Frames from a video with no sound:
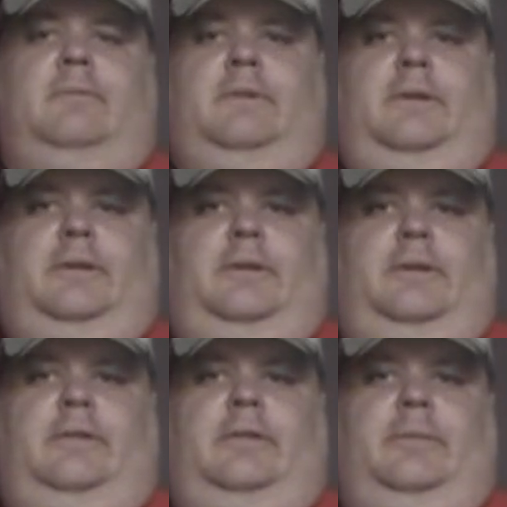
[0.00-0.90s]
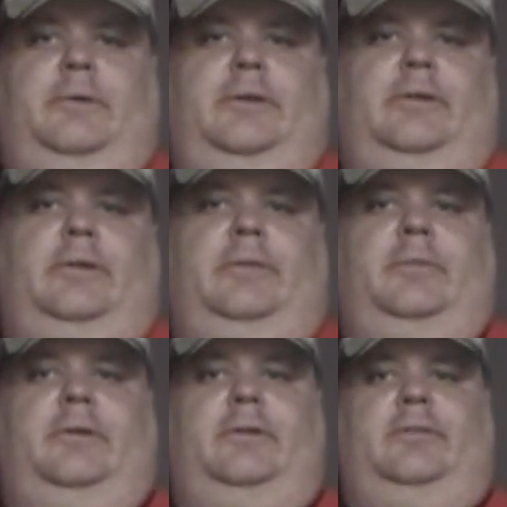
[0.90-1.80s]
And then Emil
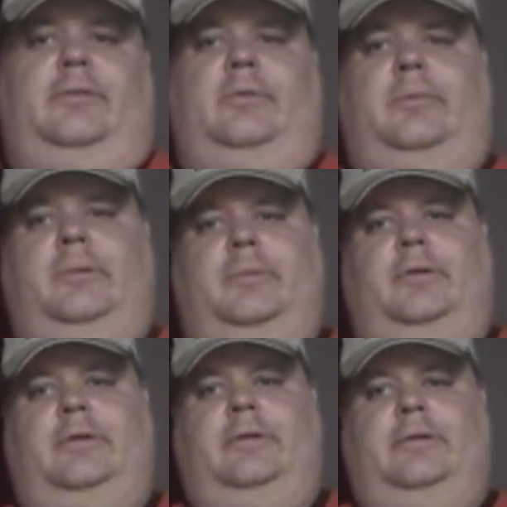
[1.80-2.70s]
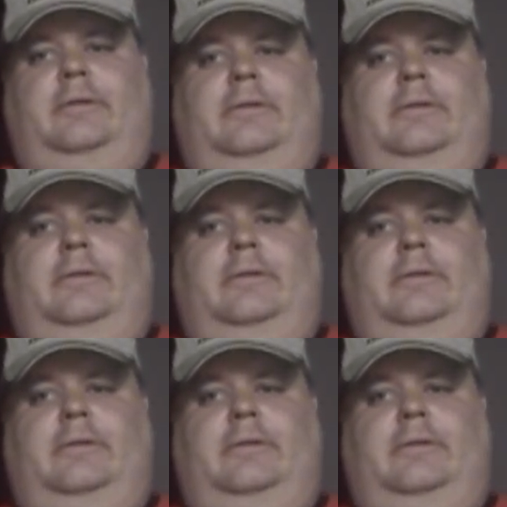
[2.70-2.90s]
Heineman, if you remember,